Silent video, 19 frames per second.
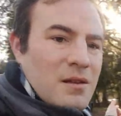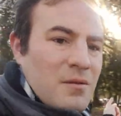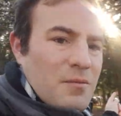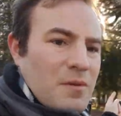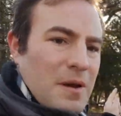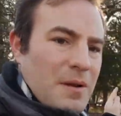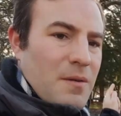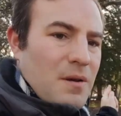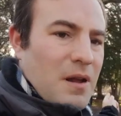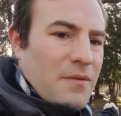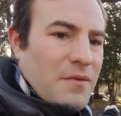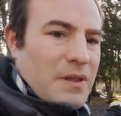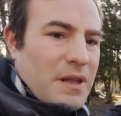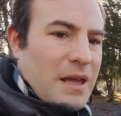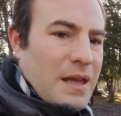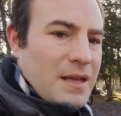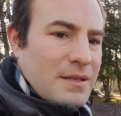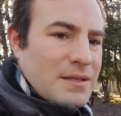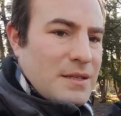over
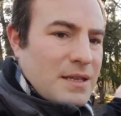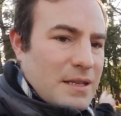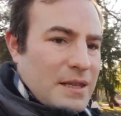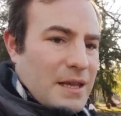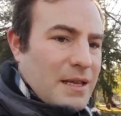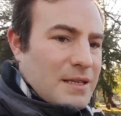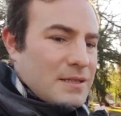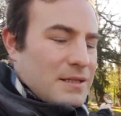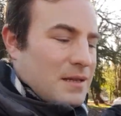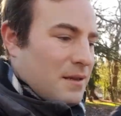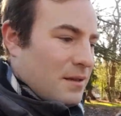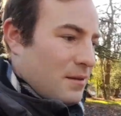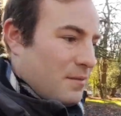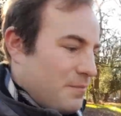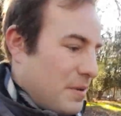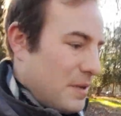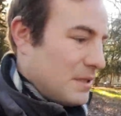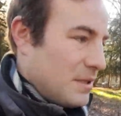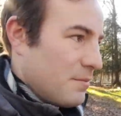there, said that's the
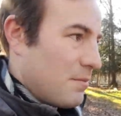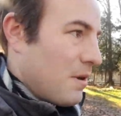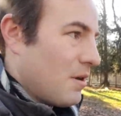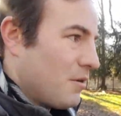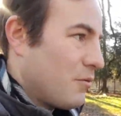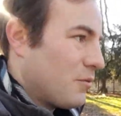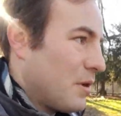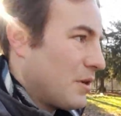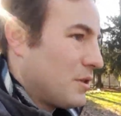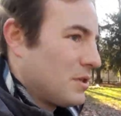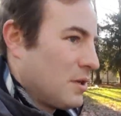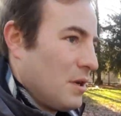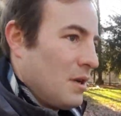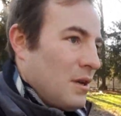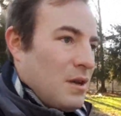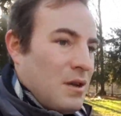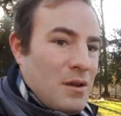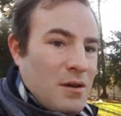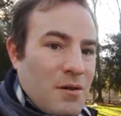busy road which
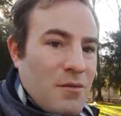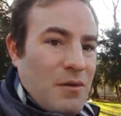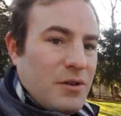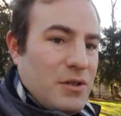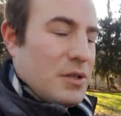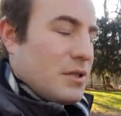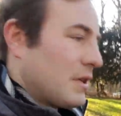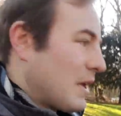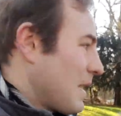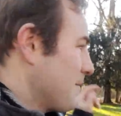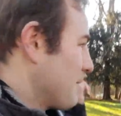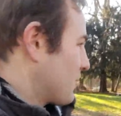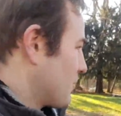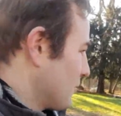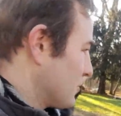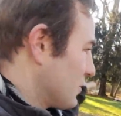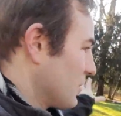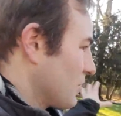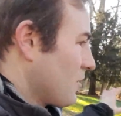we just came
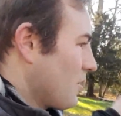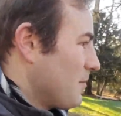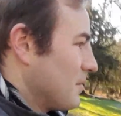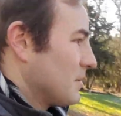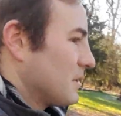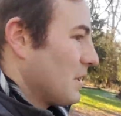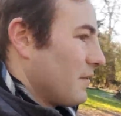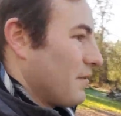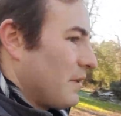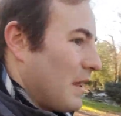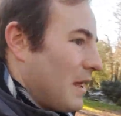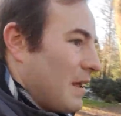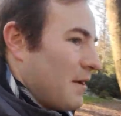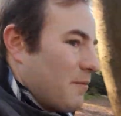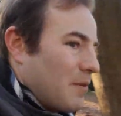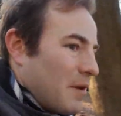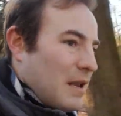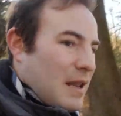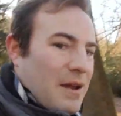across to the commons over there.
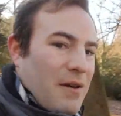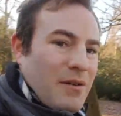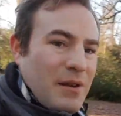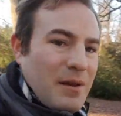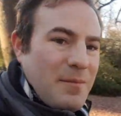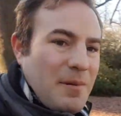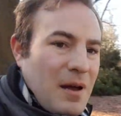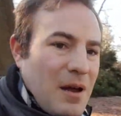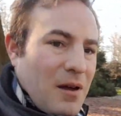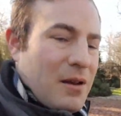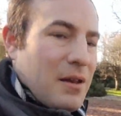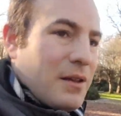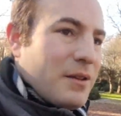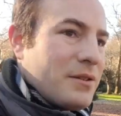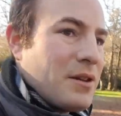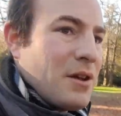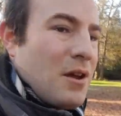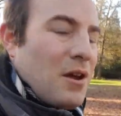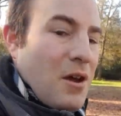We're now in the parkland
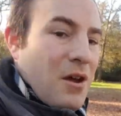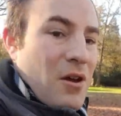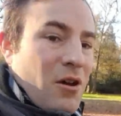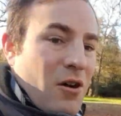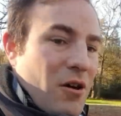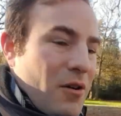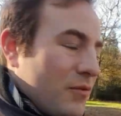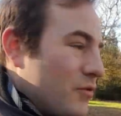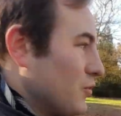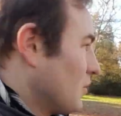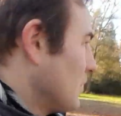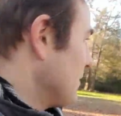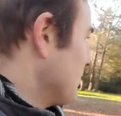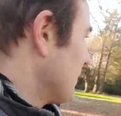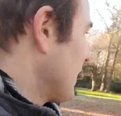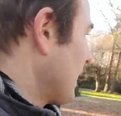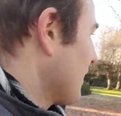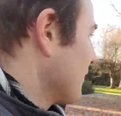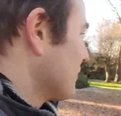of
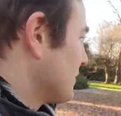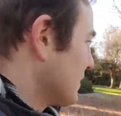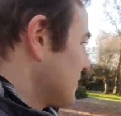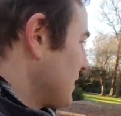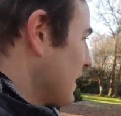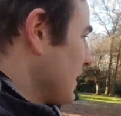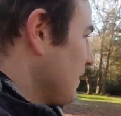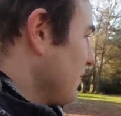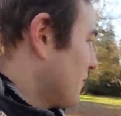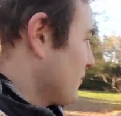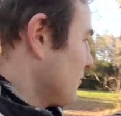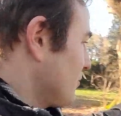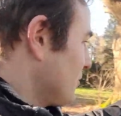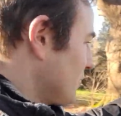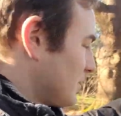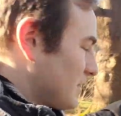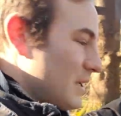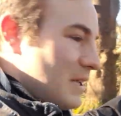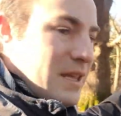Chorleywood House Estate. You can
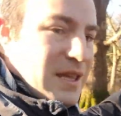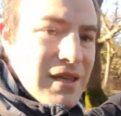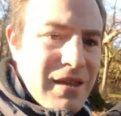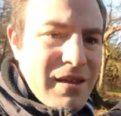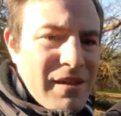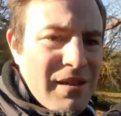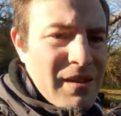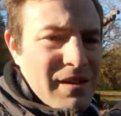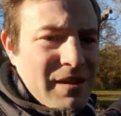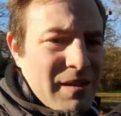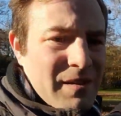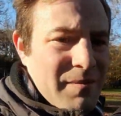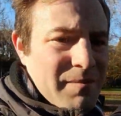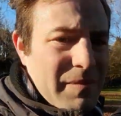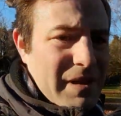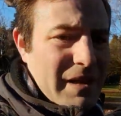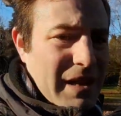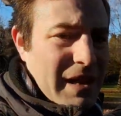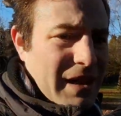just see
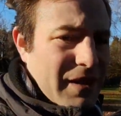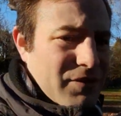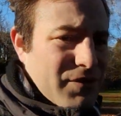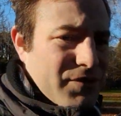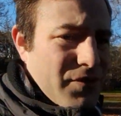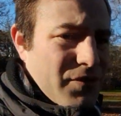a bit of the house